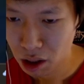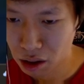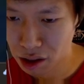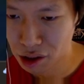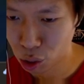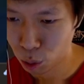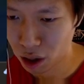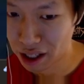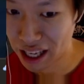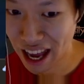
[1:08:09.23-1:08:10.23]
So
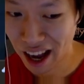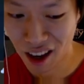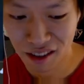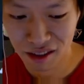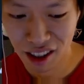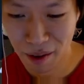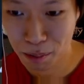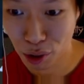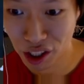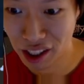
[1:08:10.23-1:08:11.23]
yeah, I mean
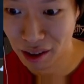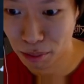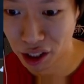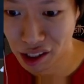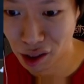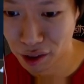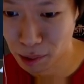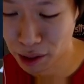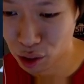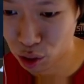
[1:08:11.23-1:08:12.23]
pretty
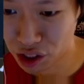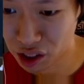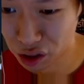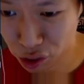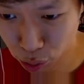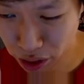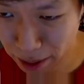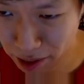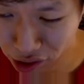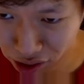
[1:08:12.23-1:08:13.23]
self-explanatory. She does true
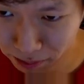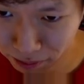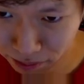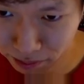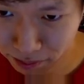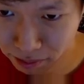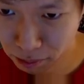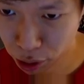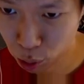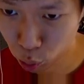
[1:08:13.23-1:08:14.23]
damage.
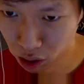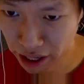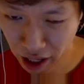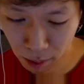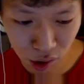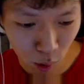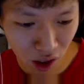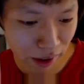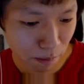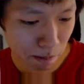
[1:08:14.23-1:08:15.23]
Pretty cool. Anima Squad.